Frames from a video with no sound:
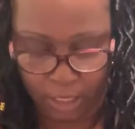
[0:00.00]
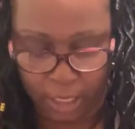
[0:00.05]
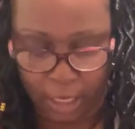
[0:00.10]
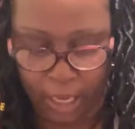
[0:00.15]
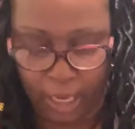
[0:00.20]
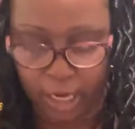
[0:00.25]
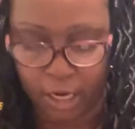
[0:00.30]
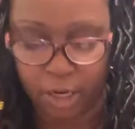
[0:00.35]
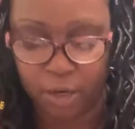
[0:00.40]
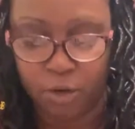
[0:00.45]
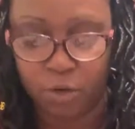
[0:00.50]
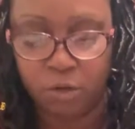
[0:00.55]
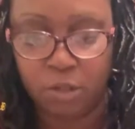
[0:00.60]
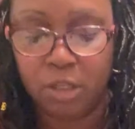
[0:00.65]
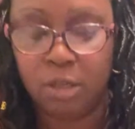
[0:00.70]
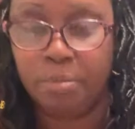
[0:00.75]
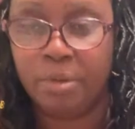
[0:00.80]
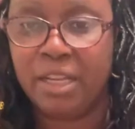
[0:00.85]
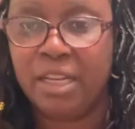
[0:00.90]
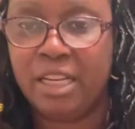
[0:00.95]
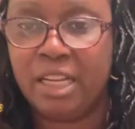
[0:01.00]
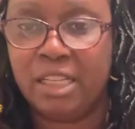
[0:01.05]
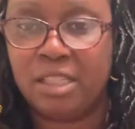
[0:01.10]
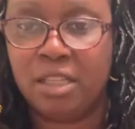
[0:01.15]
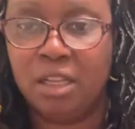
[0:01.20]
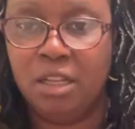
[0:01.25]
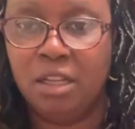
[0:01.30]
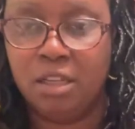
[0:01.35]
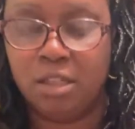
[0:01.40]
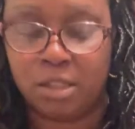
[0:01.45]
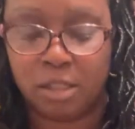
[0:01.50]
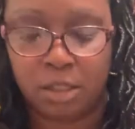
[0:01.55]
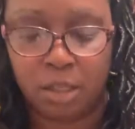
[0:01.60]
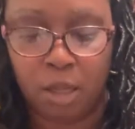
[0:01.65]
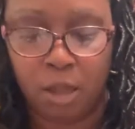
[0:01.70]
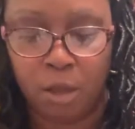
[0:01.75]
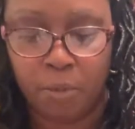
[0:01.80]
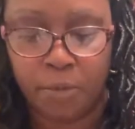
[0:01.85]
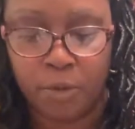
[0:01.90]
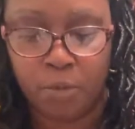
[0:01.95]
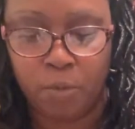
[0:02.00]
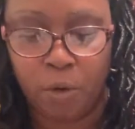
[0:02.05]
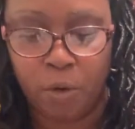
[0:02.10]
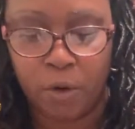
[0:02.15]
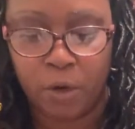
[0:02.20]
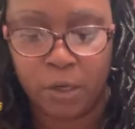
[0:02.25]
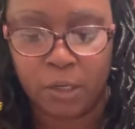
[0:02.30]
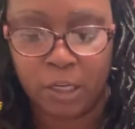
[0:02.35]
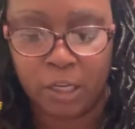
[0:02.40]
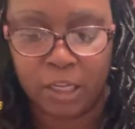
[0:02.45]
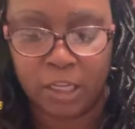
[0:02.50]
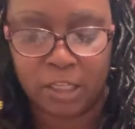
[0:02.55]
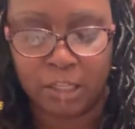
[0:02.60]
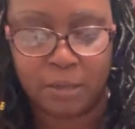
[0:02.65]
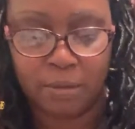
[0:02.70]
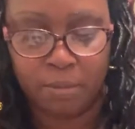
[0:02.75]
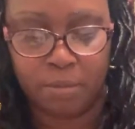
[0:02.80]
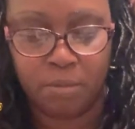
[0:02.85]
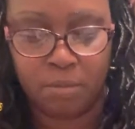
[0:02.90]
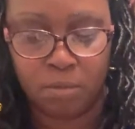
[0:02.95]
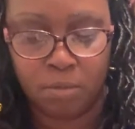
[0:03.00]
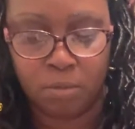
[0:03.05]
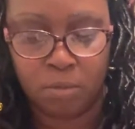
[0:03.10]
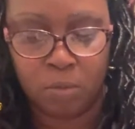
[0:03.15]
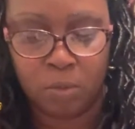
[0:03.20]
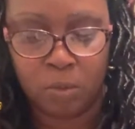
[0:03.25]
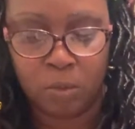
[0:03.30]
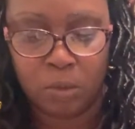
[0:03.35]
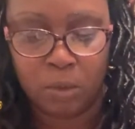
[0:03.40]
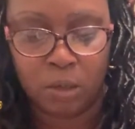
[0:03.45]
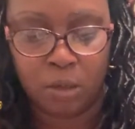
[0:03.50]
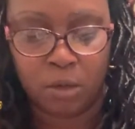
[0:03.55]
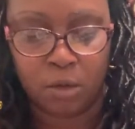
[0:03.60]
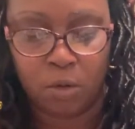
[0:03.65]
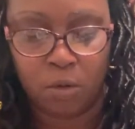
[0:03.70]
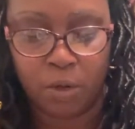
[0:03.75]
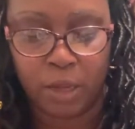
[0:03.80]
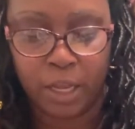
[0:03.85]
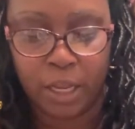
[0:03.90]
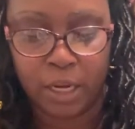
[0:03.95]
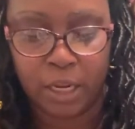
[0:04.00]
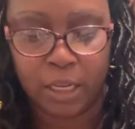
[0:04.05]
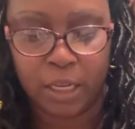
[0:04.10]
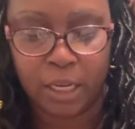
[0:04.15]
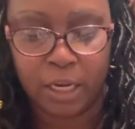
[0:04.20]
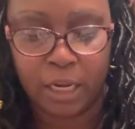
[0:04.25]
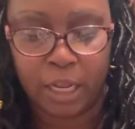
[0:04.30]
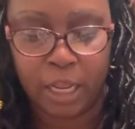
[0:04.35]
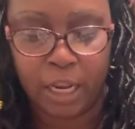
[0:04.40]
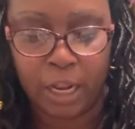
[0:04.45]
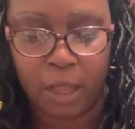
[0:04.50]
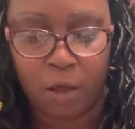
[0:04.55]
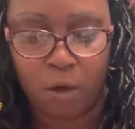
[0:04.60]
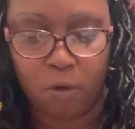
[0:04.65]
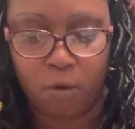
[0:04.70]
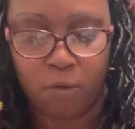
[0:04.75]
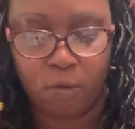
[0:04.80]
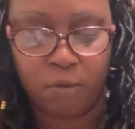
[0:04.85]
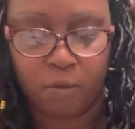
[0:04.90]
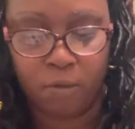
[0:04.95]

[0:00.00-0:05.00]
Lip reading: and it usually be just a little stump. You want to just go ahead and get that off.